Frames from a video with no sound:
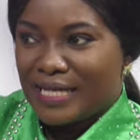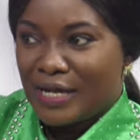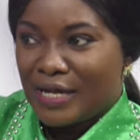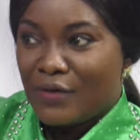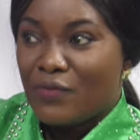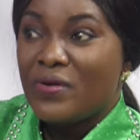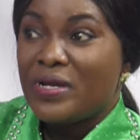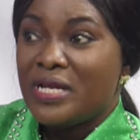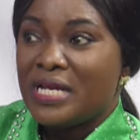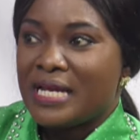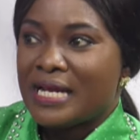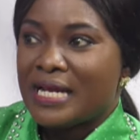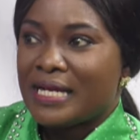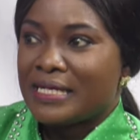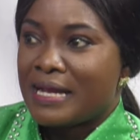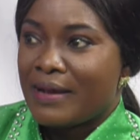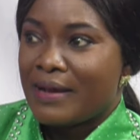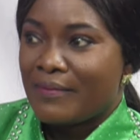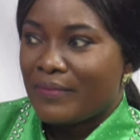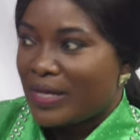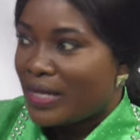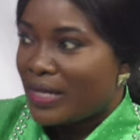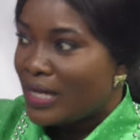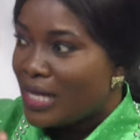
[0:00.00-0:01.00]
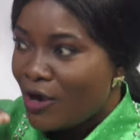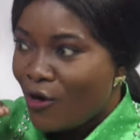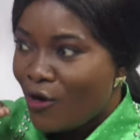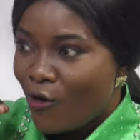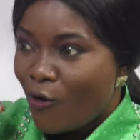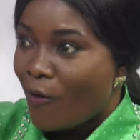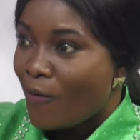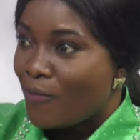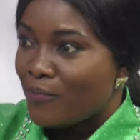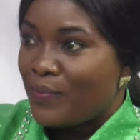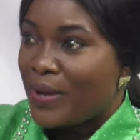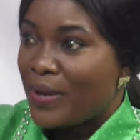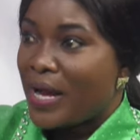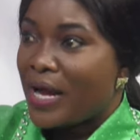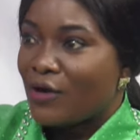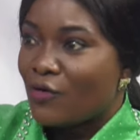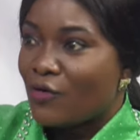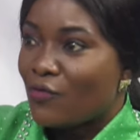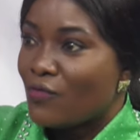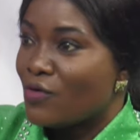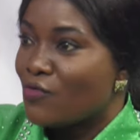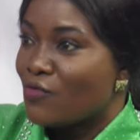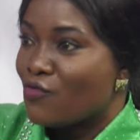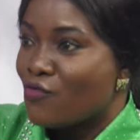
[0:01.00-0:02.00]
And we here, nyame, on
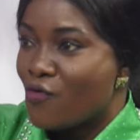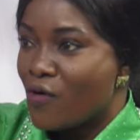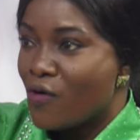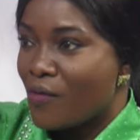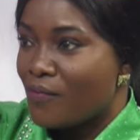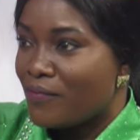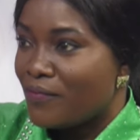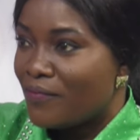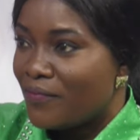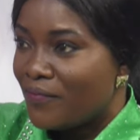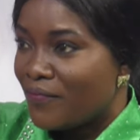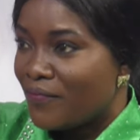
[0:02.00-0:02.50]
punk we come.